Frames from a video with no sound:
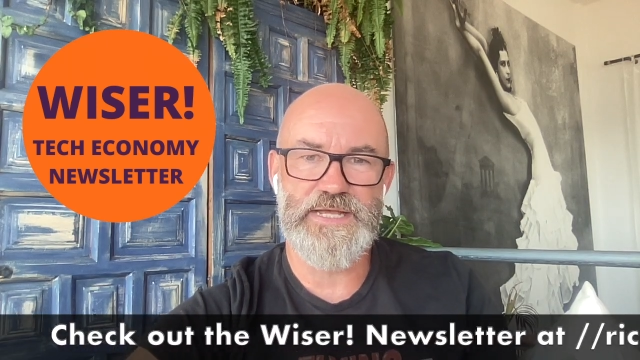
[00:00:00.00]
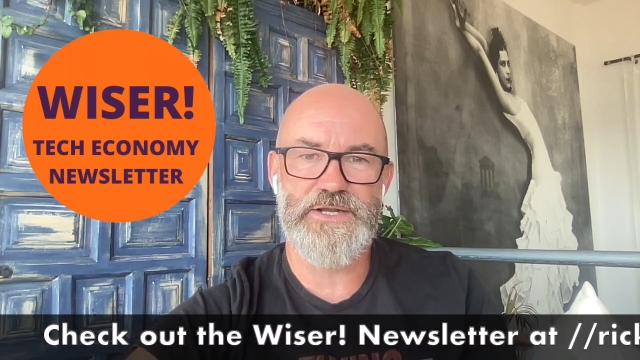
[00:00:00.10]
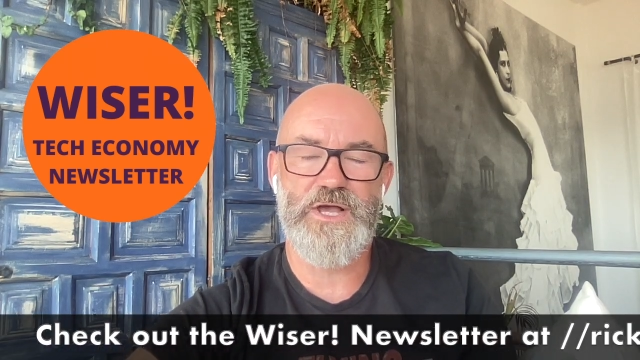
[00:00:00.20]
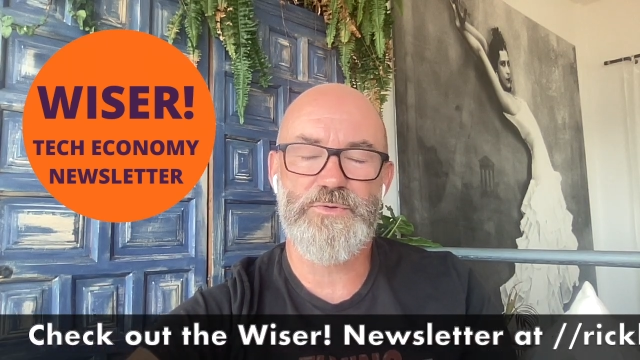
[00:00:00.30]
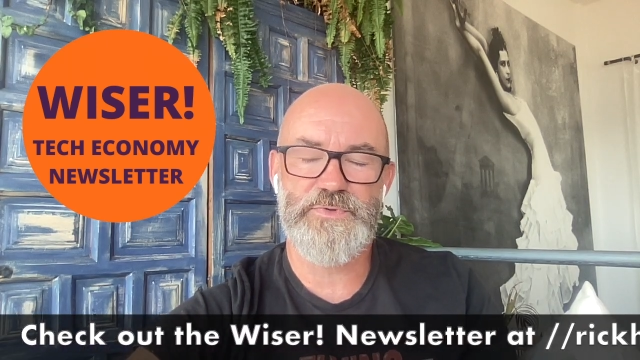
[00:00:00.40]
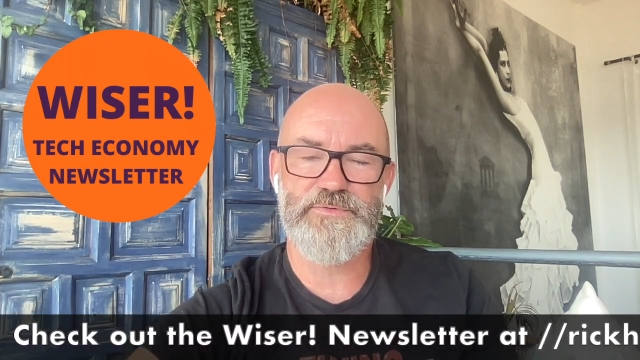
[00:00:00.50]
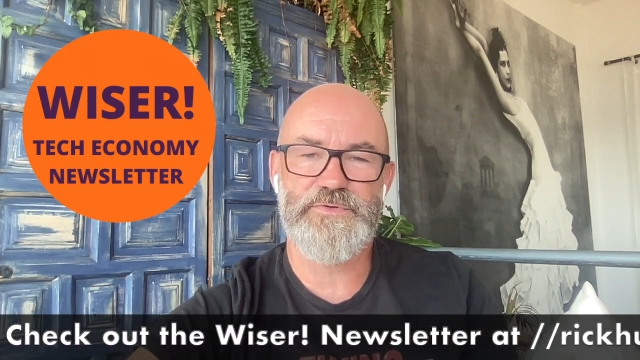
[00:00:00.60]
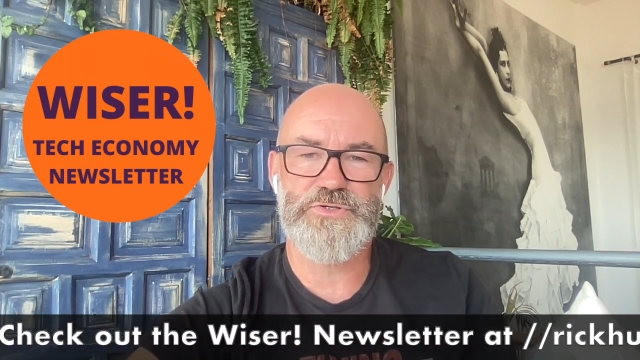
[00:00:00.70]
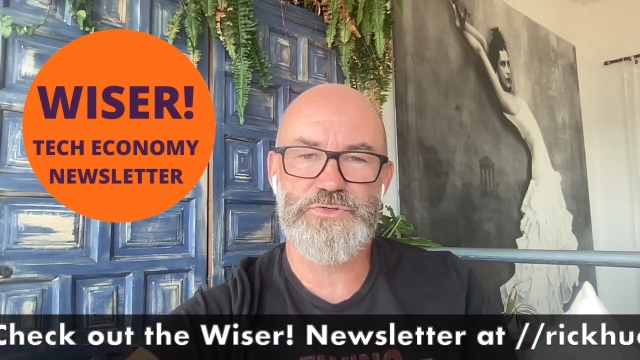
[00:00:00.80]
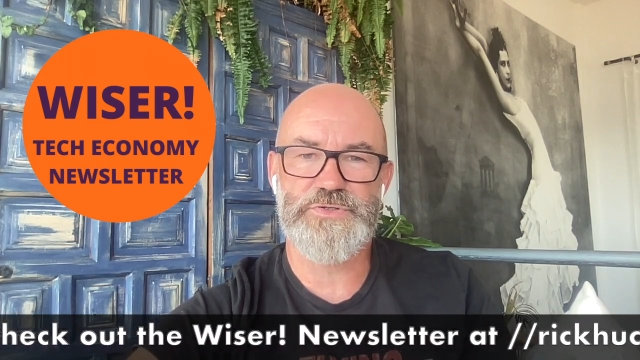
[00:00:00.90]
and I hope that you've
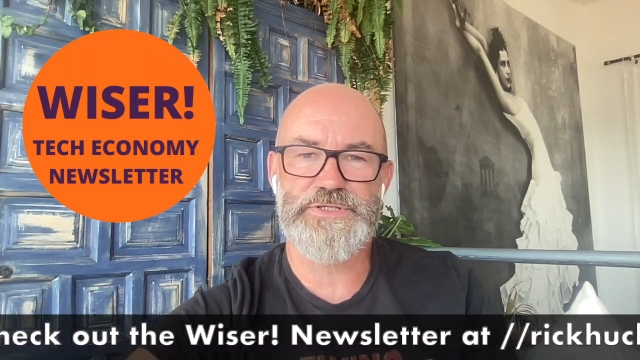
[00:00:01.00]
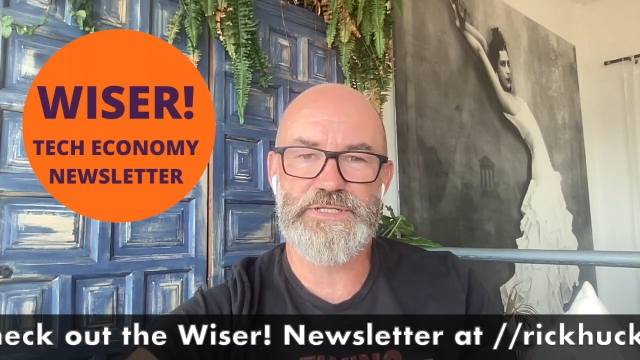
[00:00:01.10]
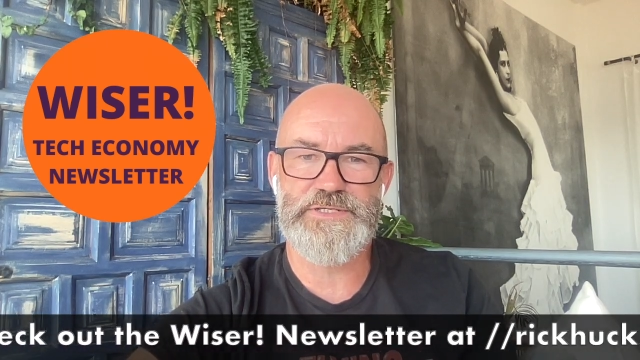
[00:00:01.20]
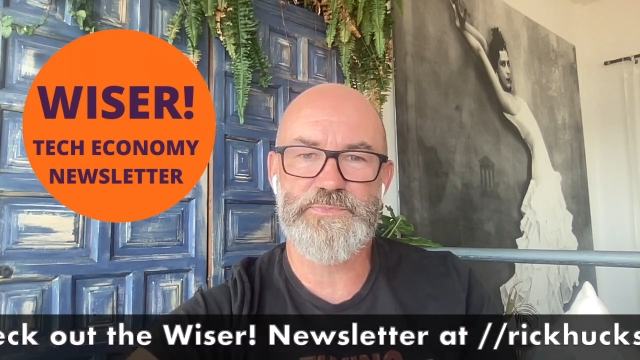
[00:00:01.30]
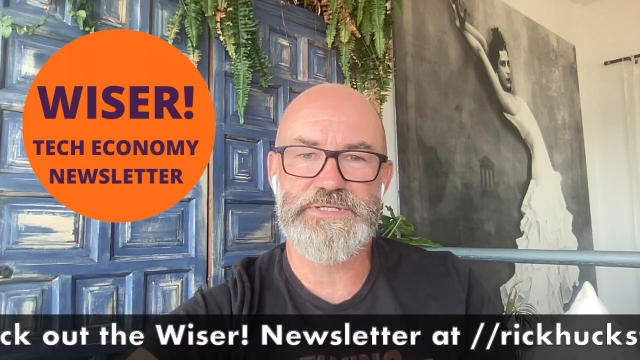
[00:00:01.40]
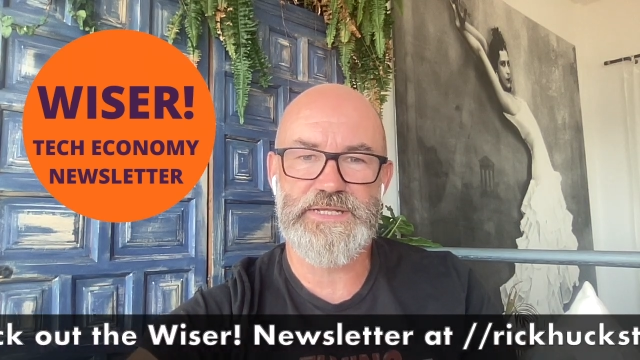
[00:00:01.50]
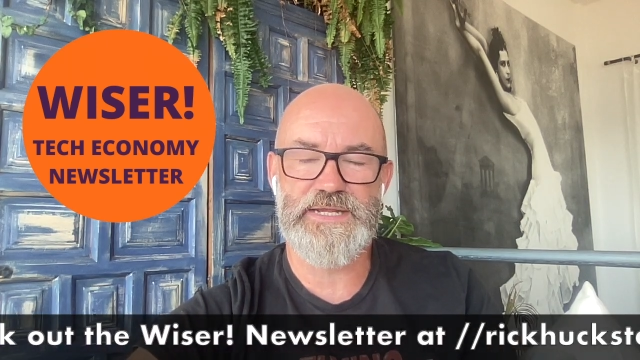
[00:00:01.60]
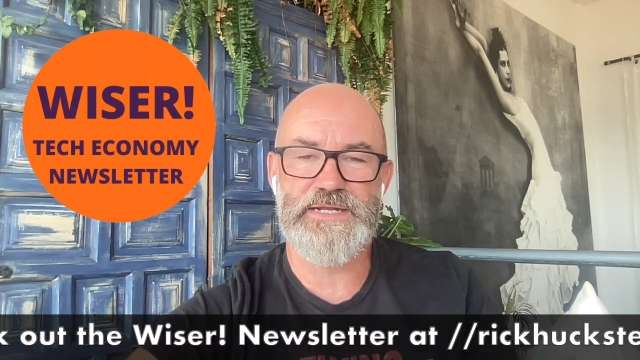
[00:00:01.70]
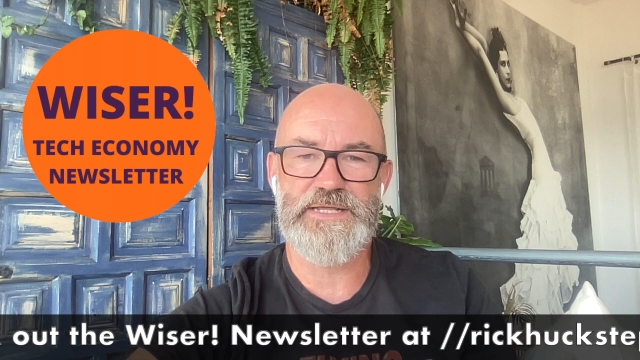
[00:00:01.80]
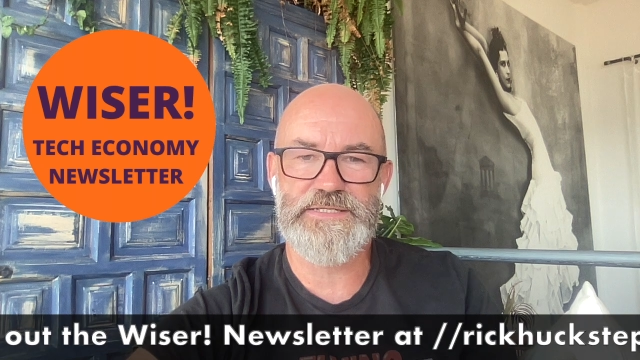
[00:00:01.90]
enjoyed this
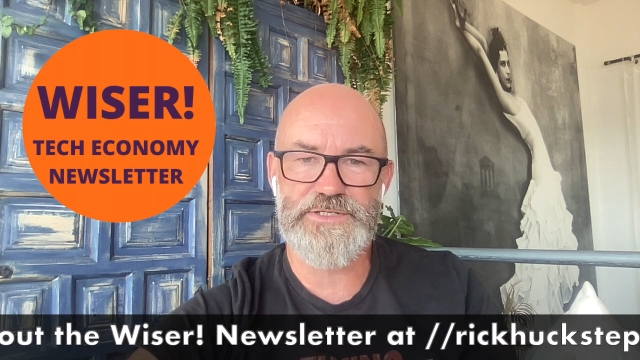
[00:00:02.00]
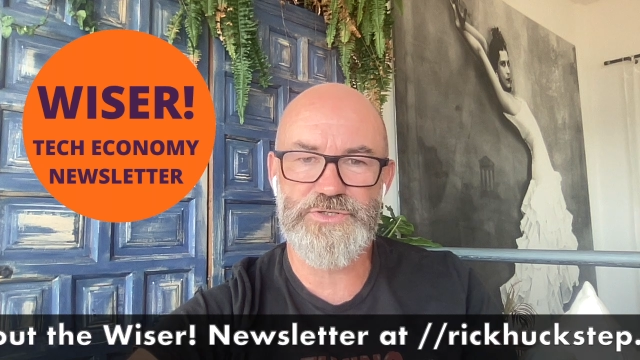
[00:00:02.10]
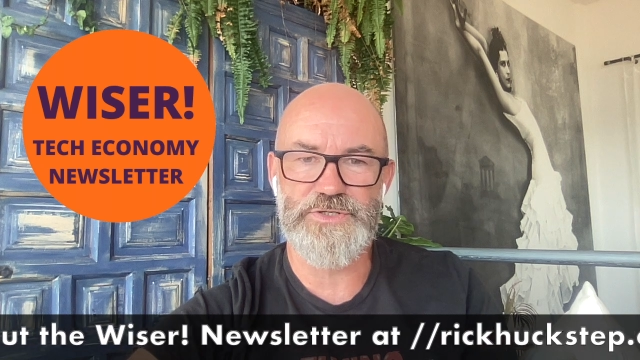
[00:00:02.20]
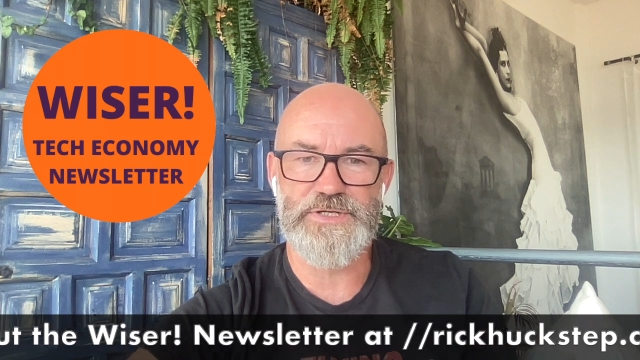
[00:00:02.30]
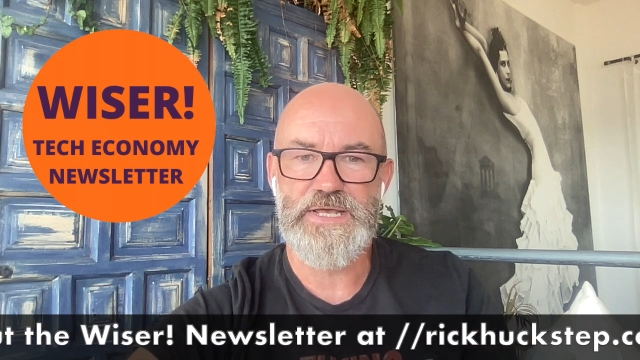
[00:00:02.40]
particular edition.